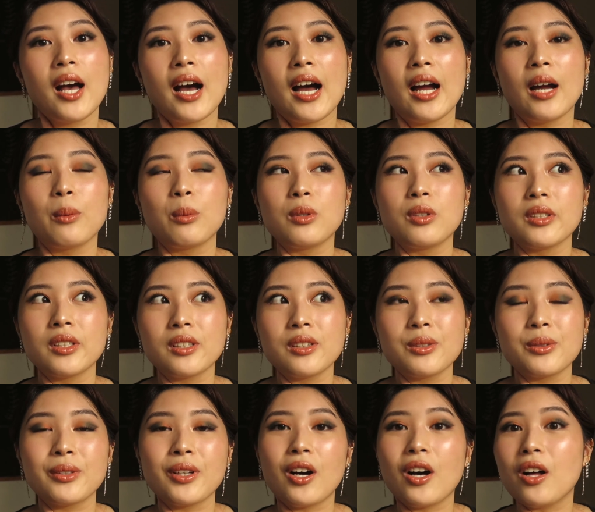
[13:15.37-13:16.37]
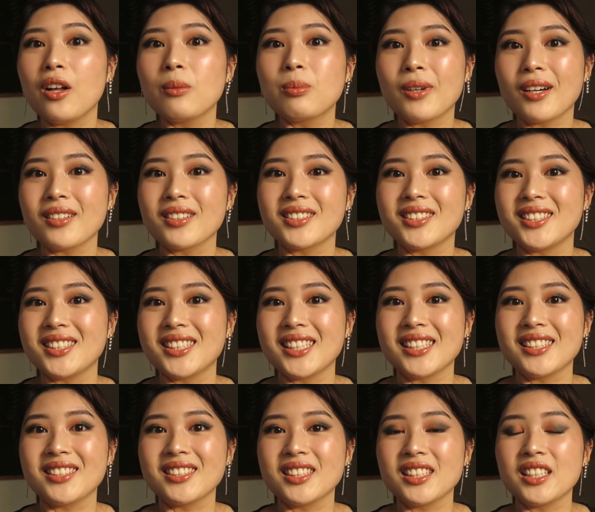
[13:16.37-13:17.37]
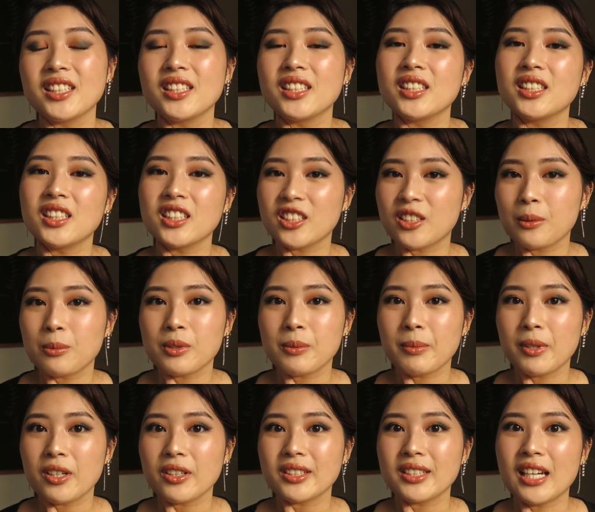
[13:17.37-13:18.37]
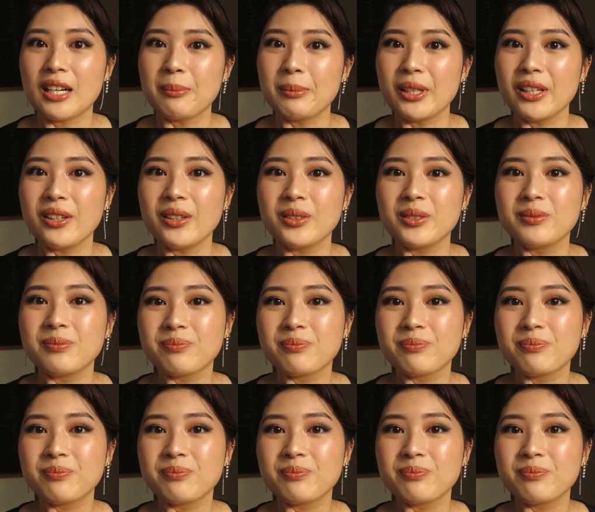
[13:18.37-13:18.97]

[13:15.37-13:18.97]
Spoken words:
I will include all product details in the description box down below.